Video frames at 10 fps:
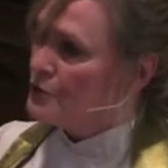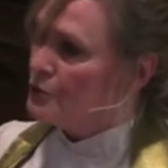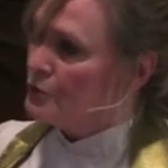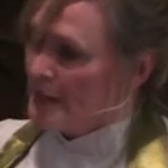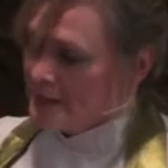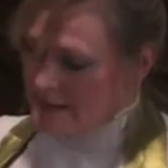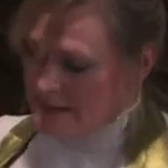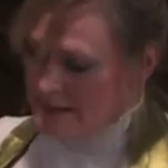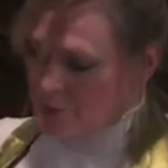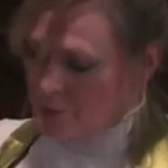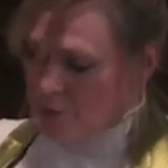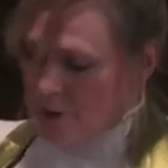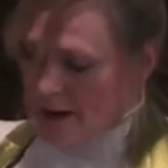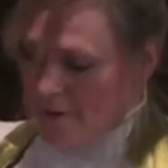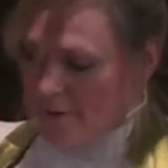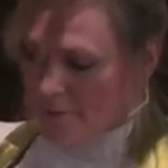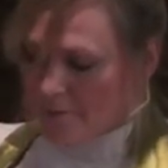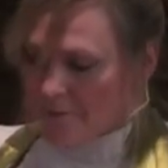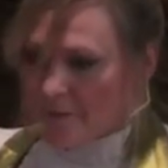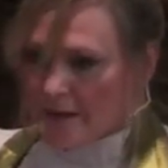you into deeper prayer.
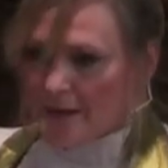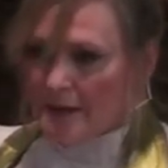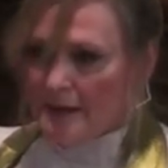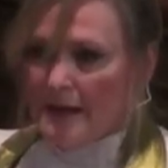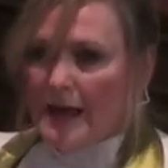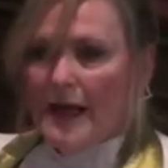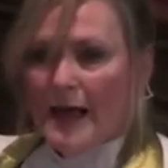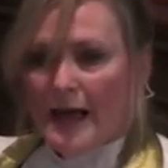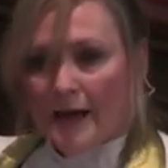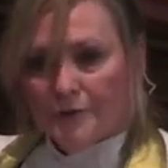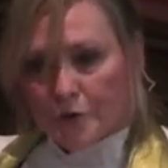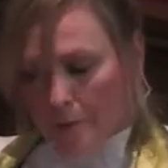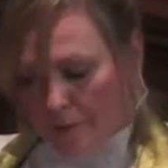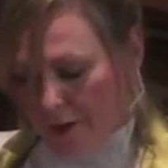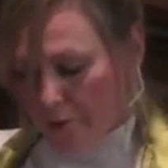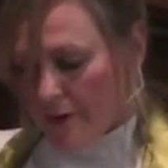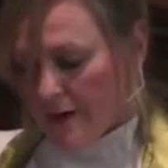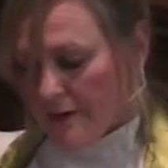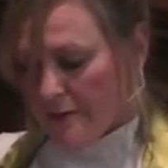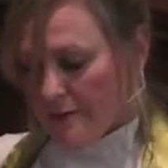After a
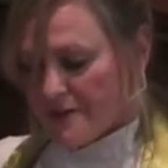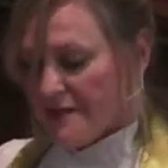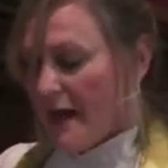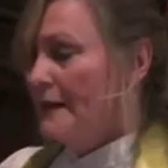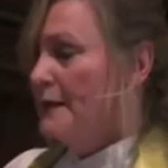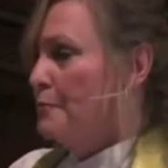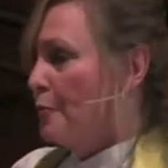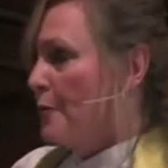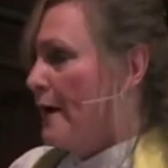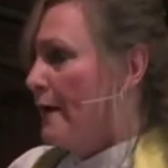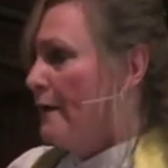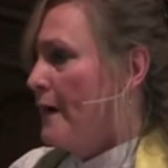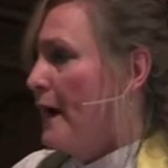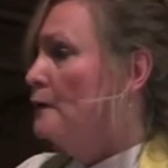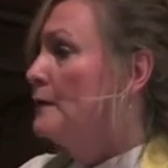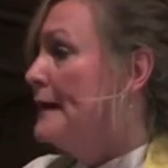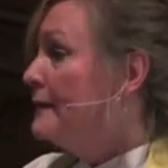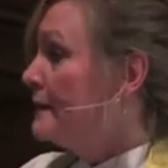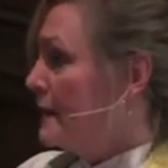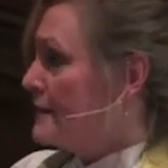period of silent prayer, I'll
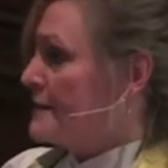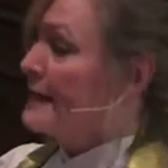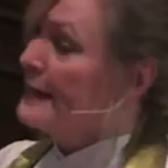lead us and